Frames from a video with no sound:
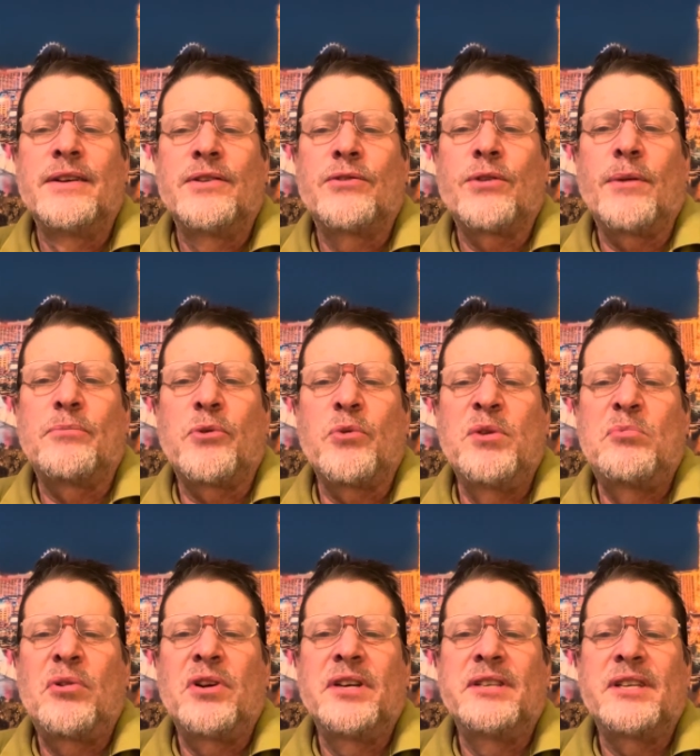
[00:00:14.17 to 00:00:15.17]
dropped three
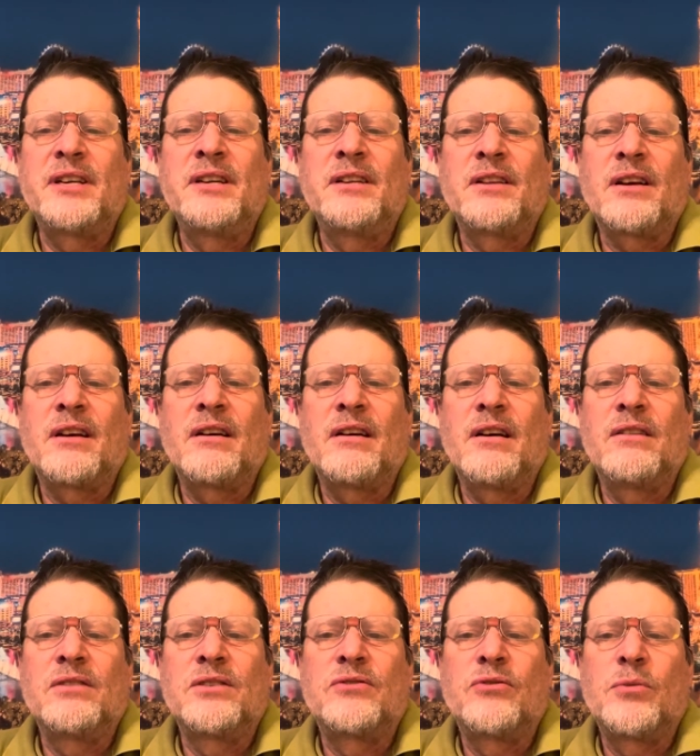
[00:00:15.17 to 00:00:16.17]
plays in the
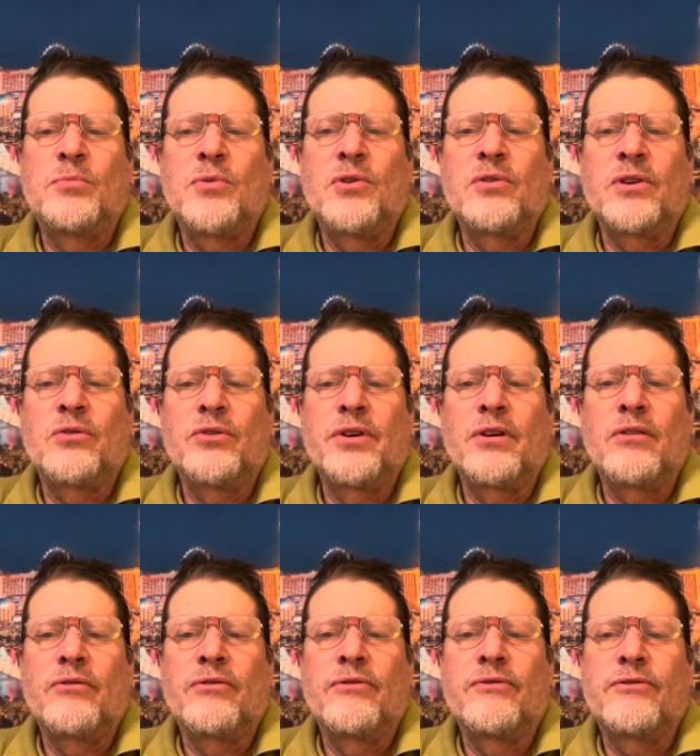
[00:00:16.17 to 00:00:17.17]
college football, including our
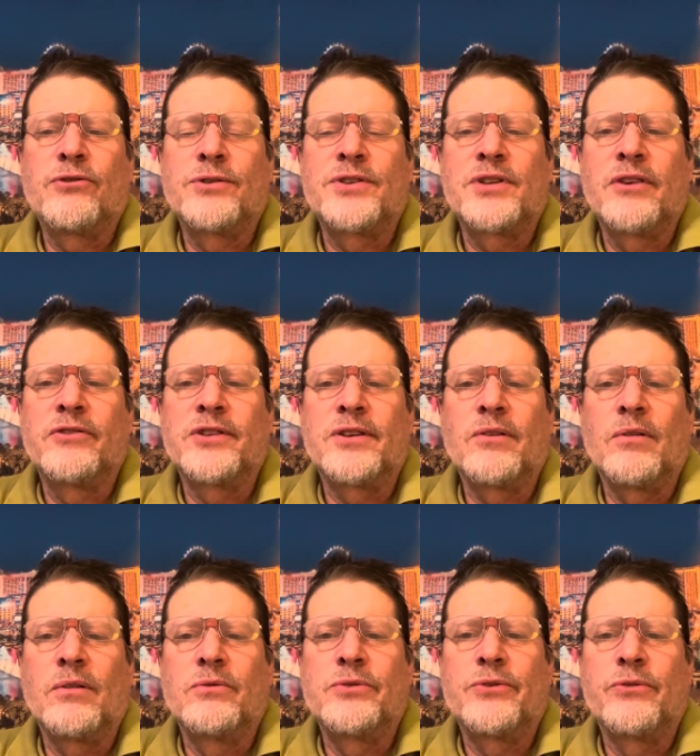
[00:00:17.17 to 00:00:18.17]
first seven-star
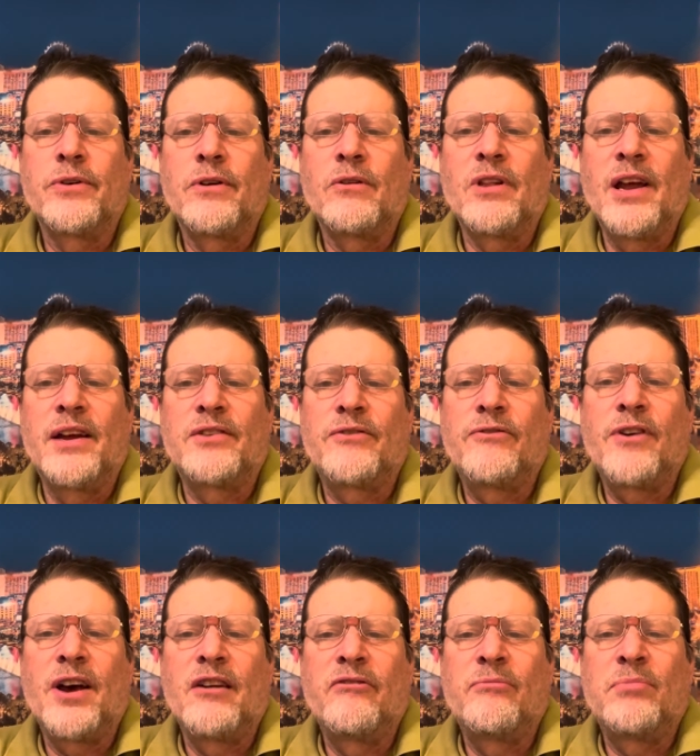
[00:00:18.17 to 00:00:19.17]
loser in our last
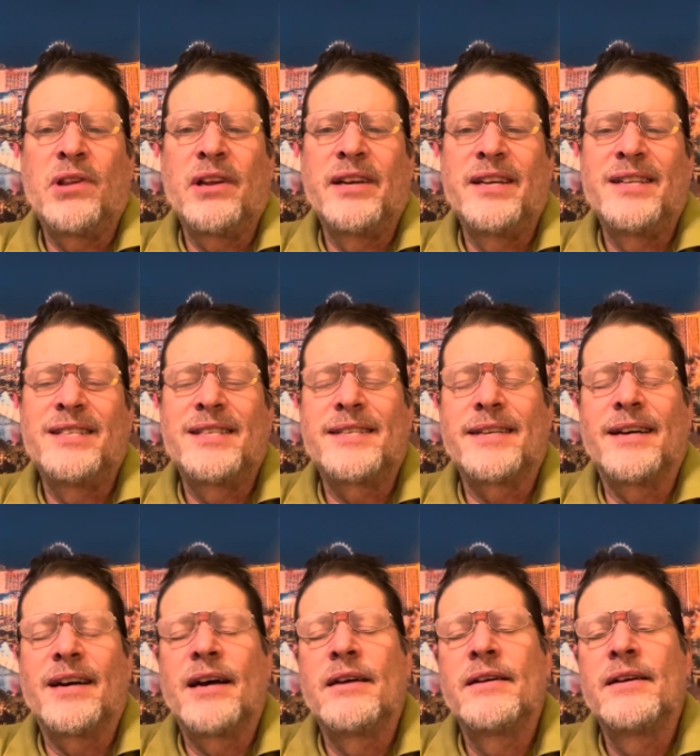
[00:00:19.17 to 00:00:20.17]
five plays. Uh,
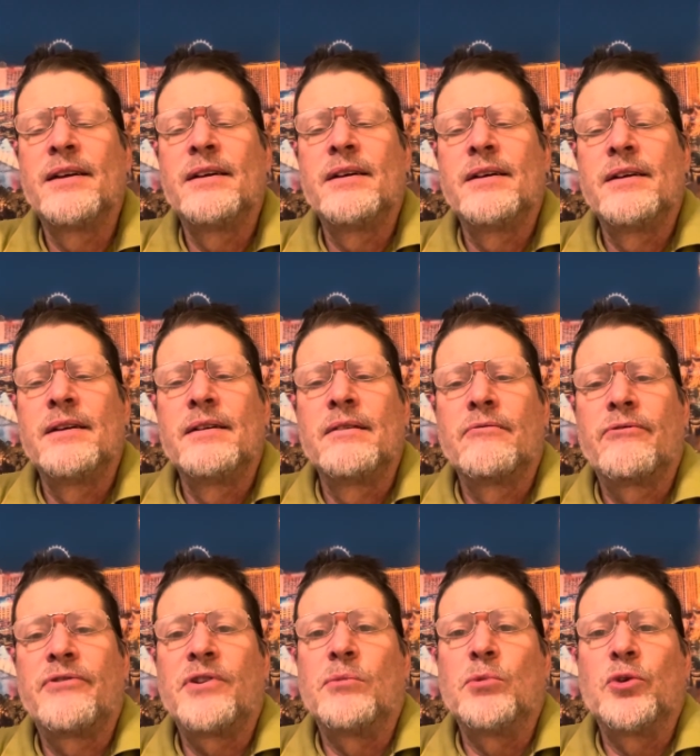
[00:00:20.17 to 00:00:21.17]

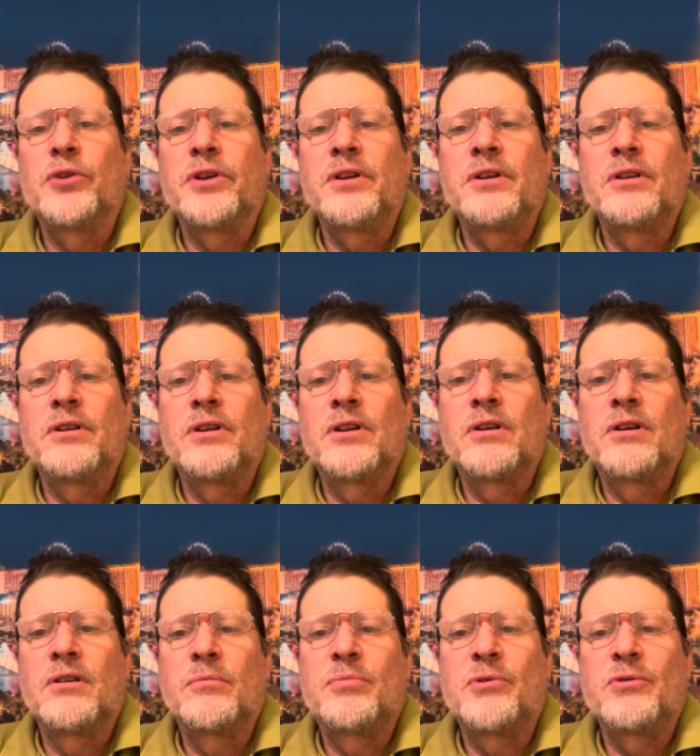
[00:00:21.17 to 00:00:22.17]
fumbled in uh,
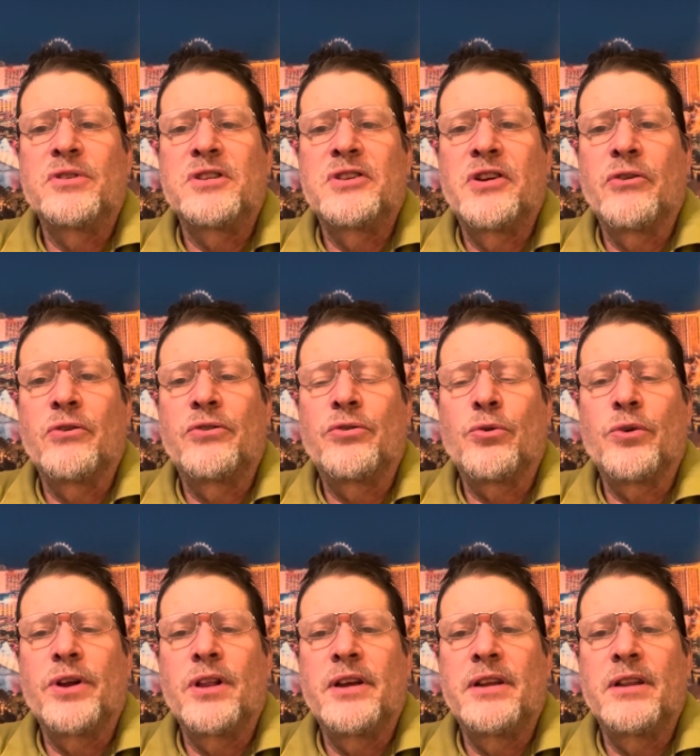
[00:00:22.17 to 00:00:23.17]
opponent's territory
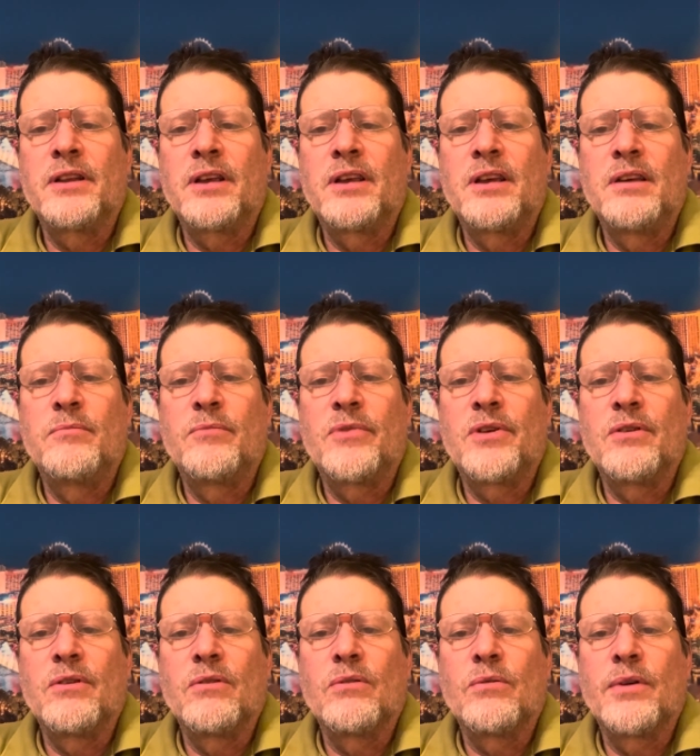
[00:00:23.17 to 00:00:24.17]
late in the game
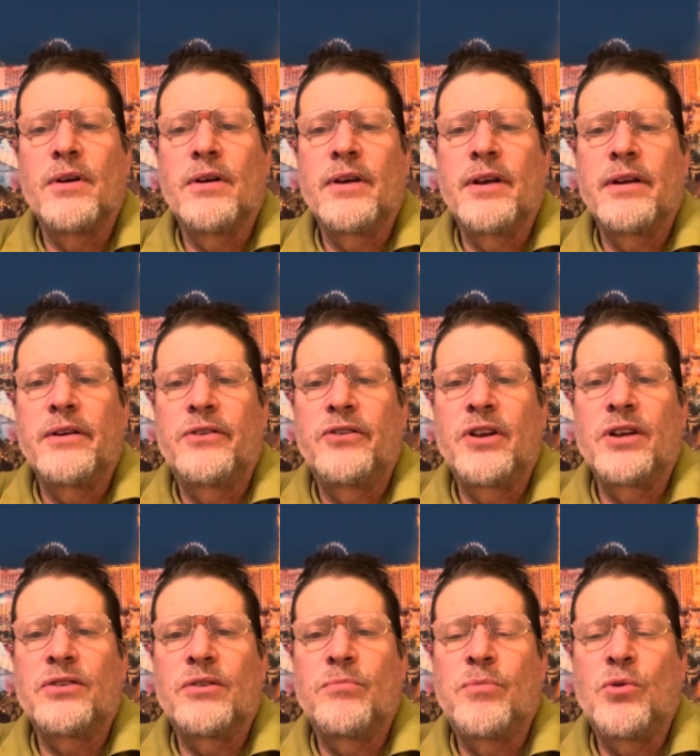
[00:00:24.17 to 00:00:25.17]
there. Uh, had a
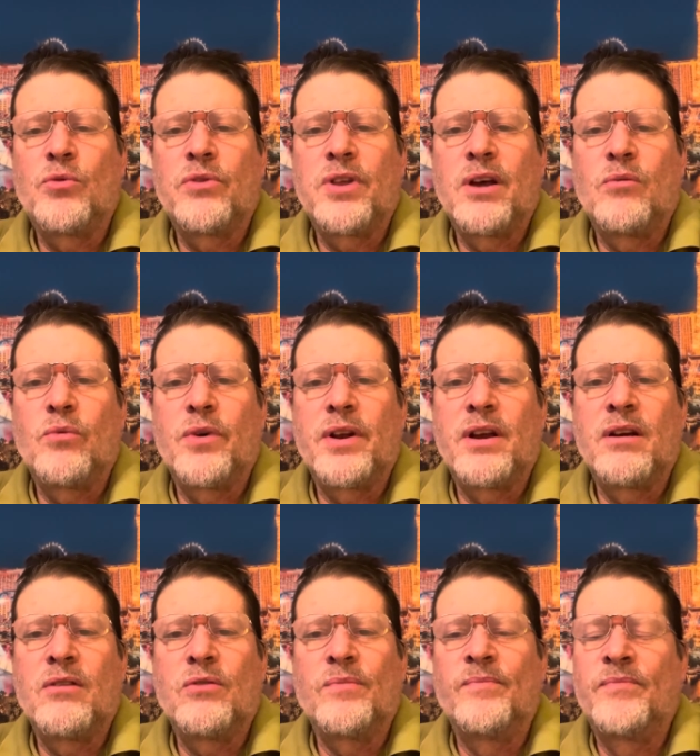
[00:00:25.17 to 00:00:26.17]
chance to pull that one out.